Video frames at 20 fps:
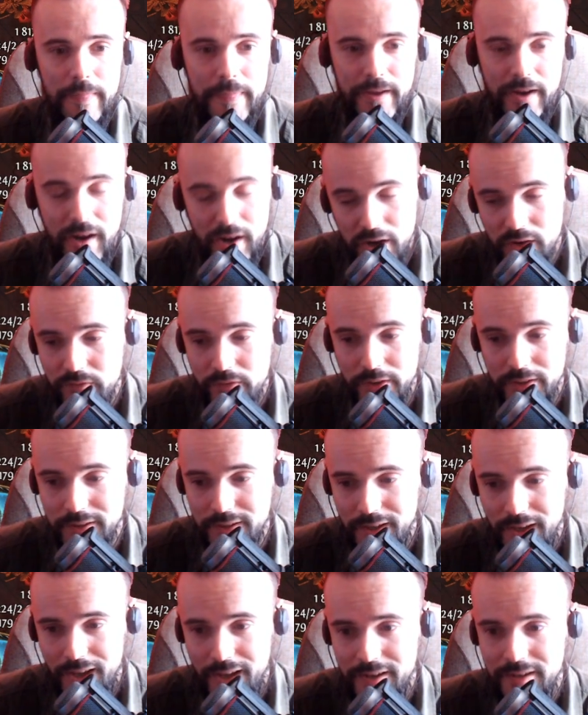Hierophant
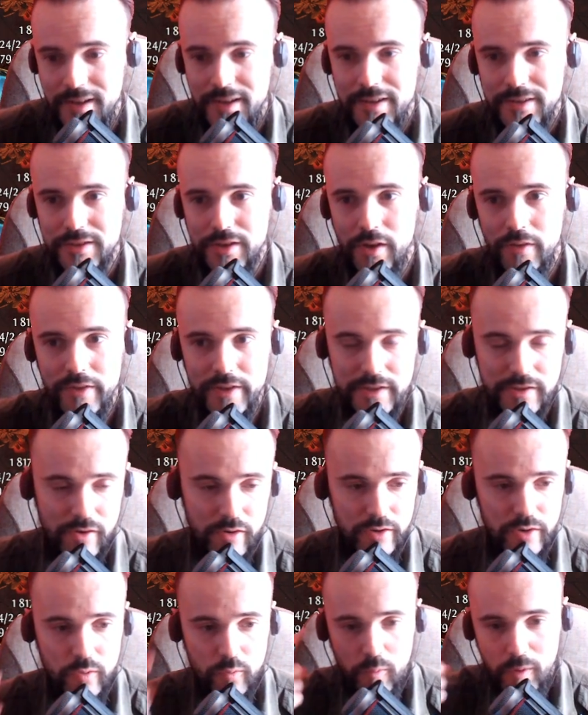can, so there's
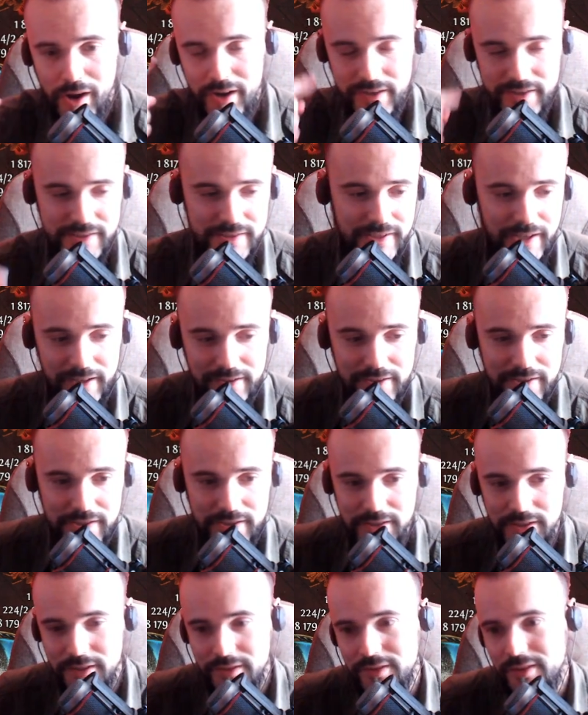only one
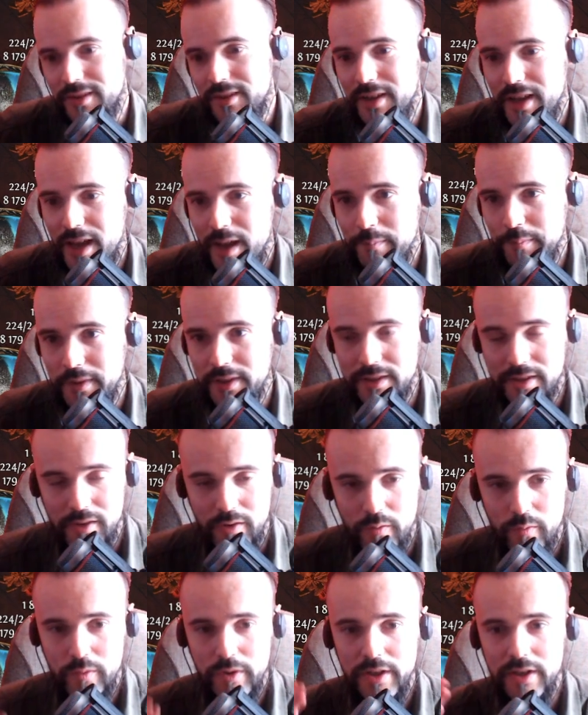ascendancy in the game that
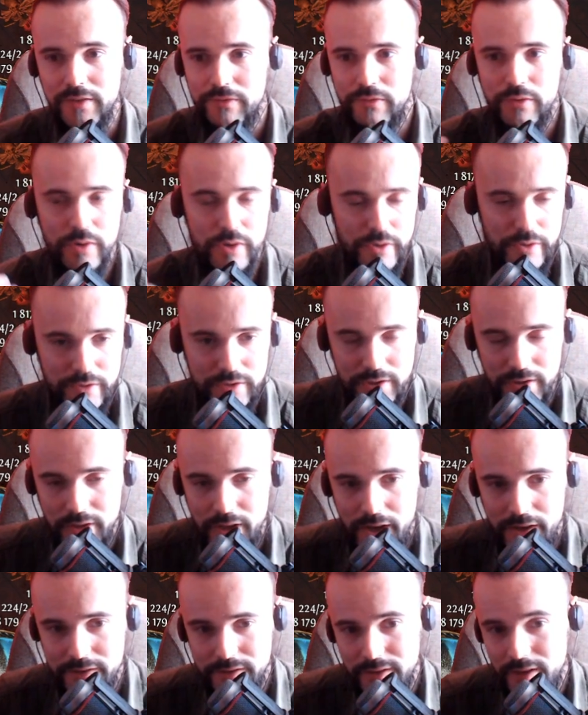can really fully
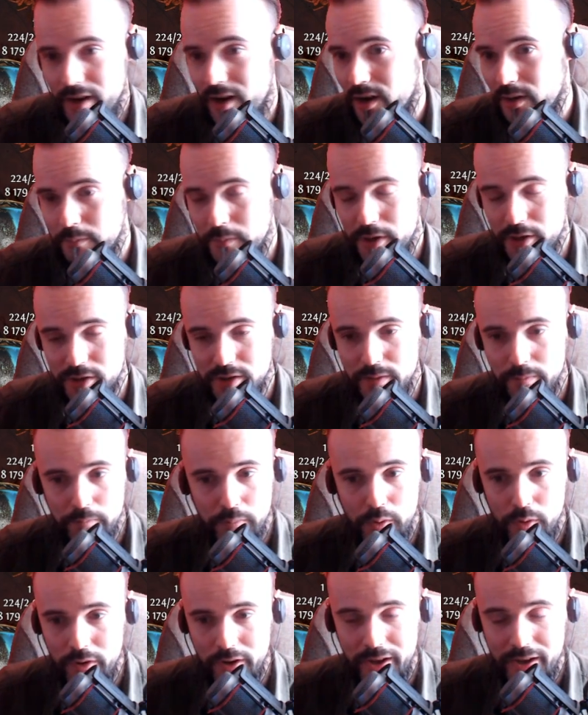utilize the ARCHMAGE
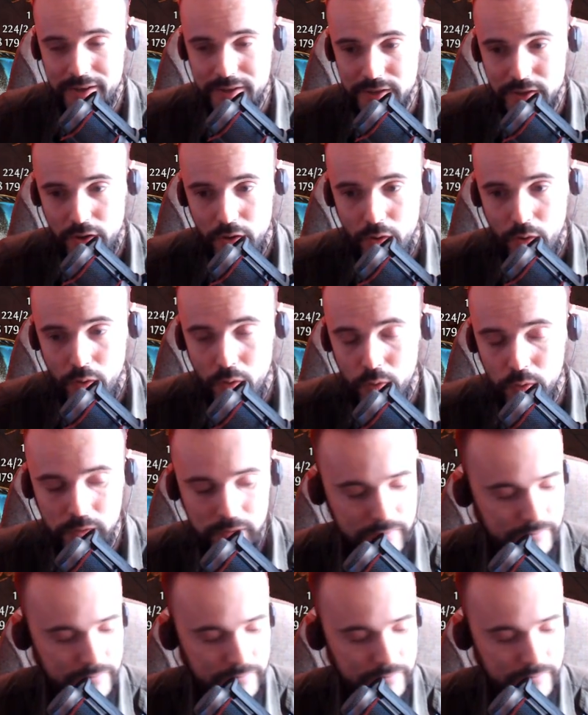support as a whole.